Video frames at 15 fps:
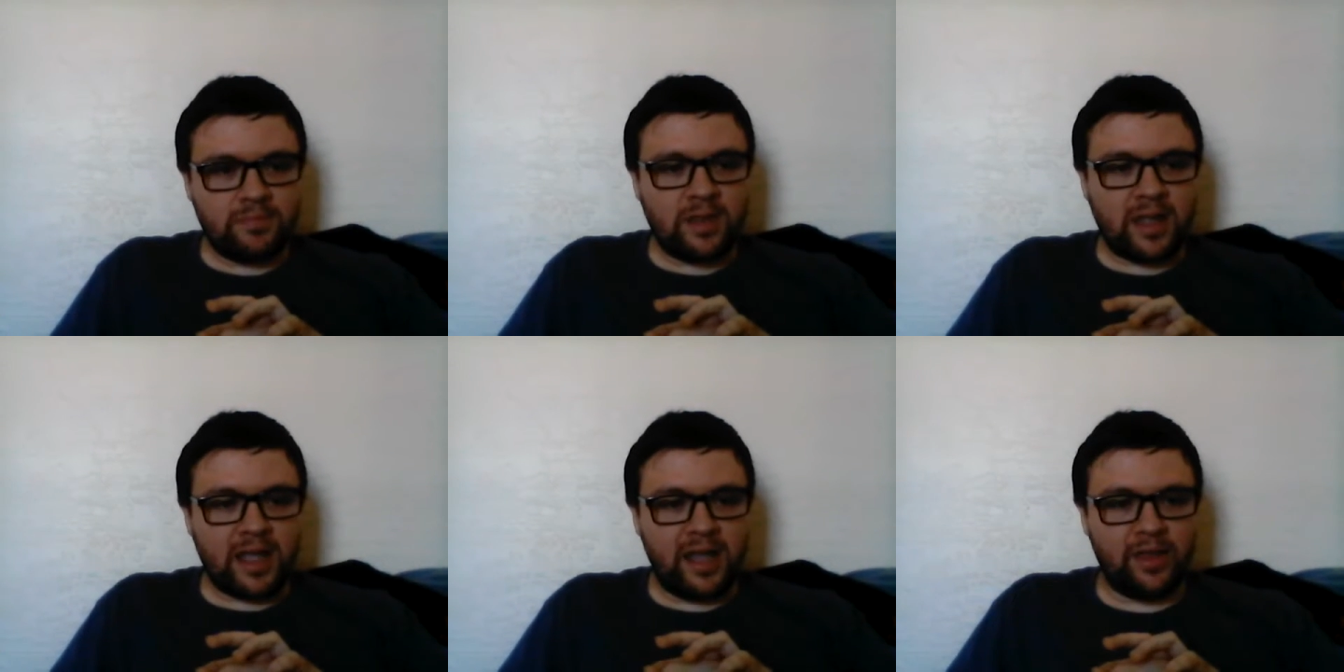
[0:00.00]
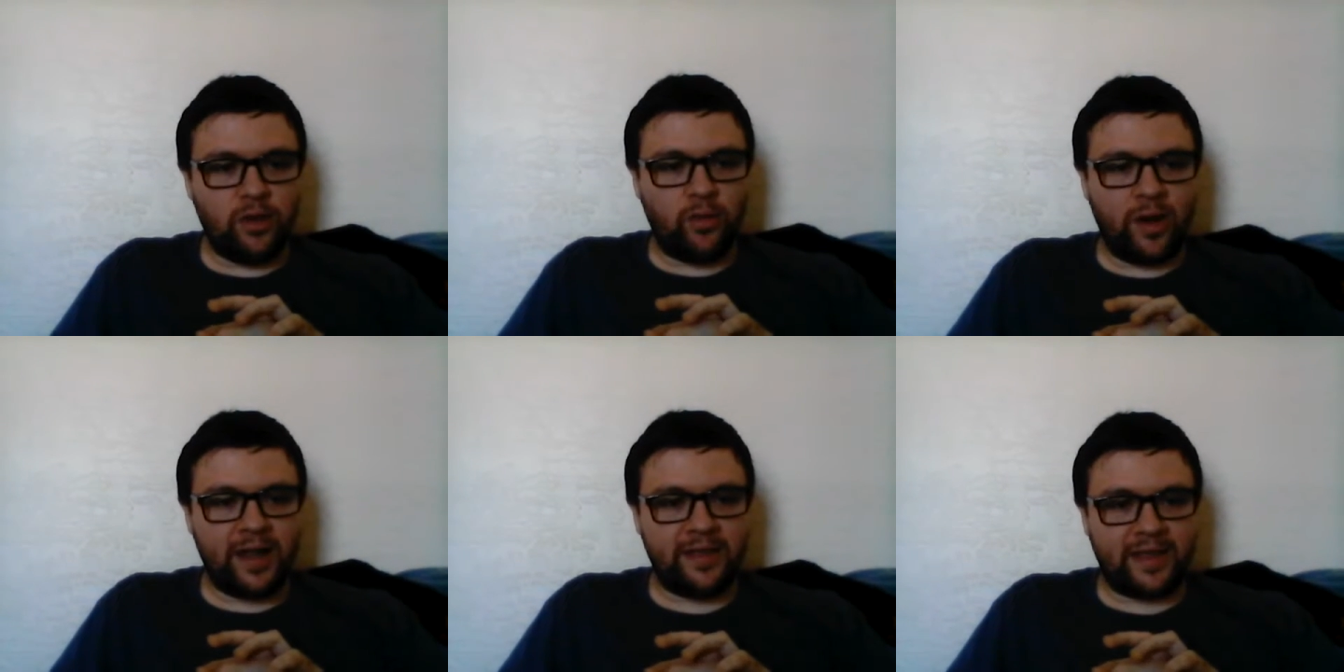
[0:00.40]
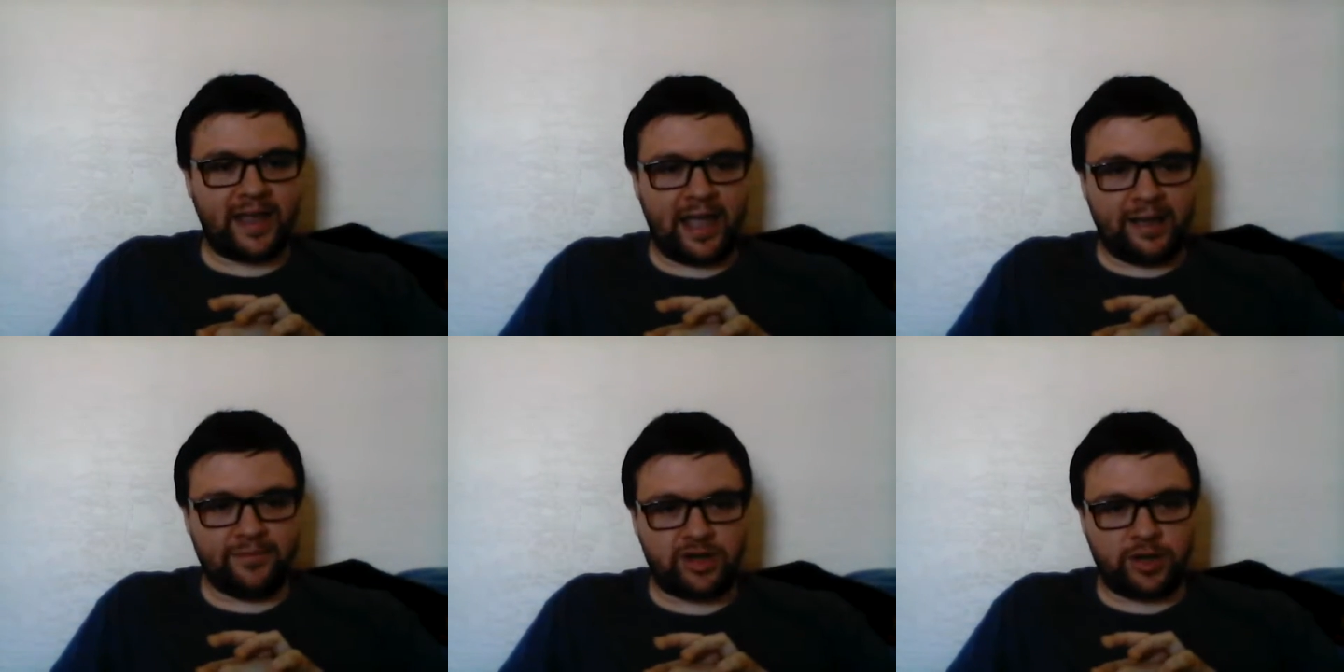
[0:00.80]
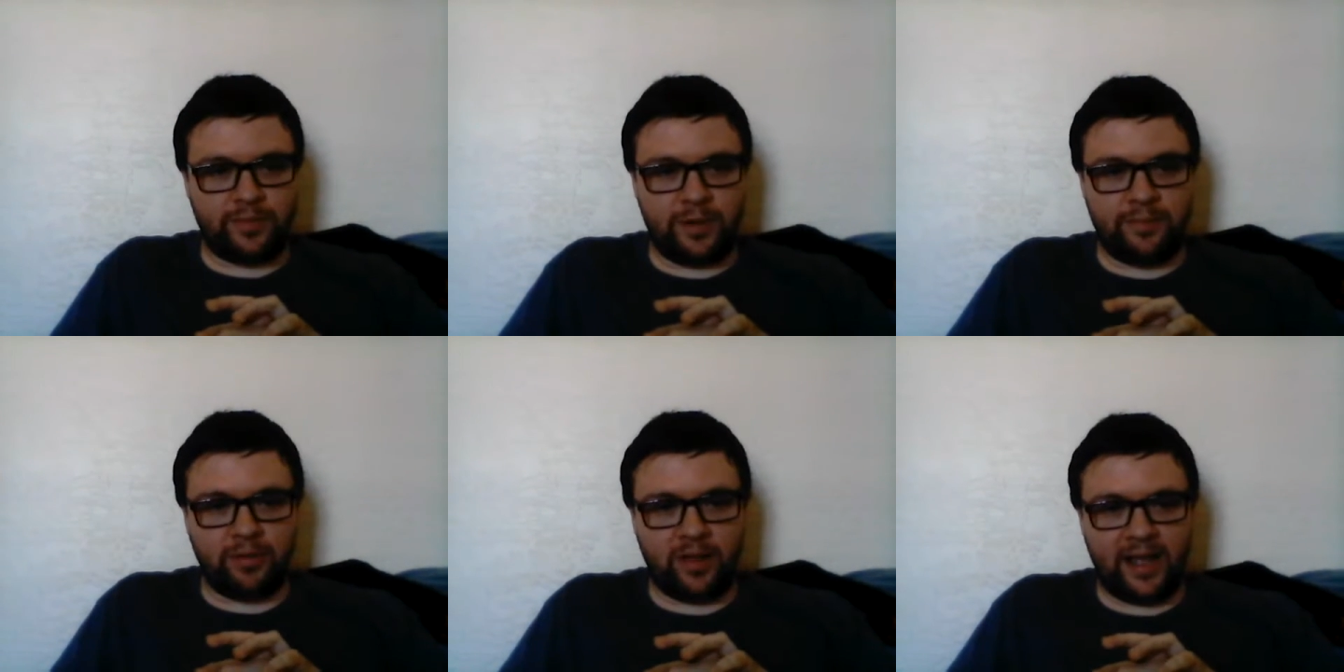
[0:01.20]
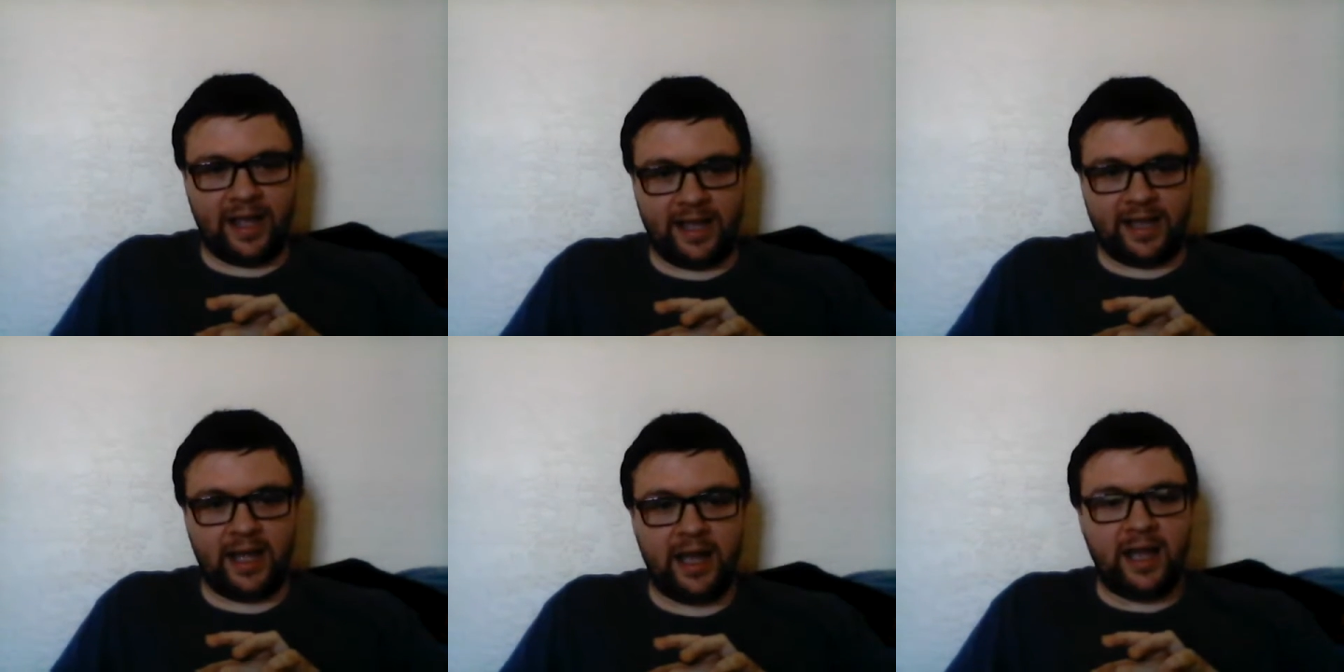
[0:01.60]
and the way the game should be
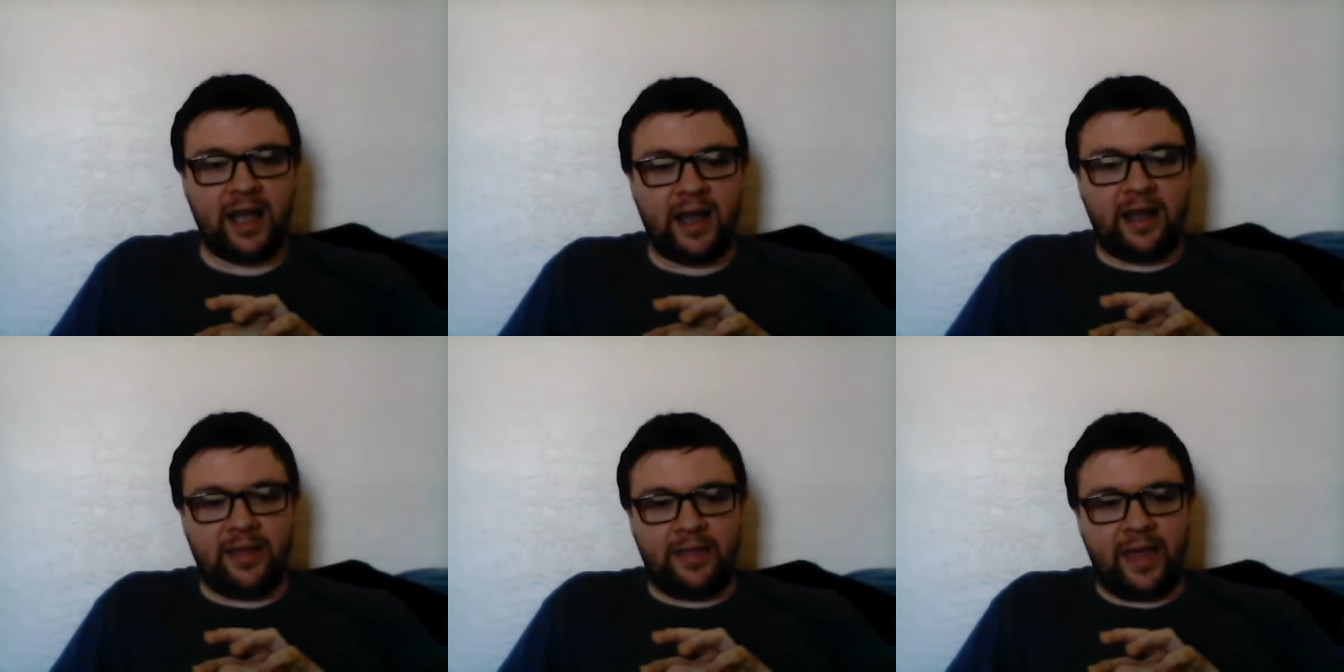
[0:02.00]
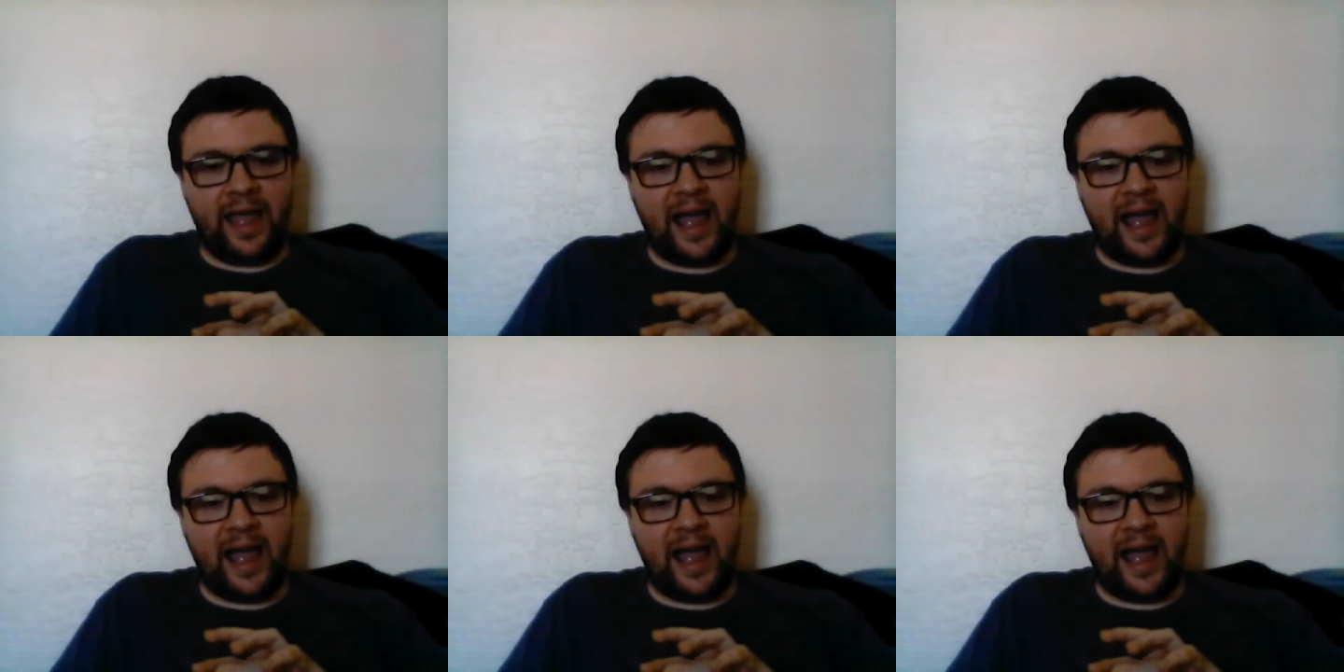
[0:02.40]
played. They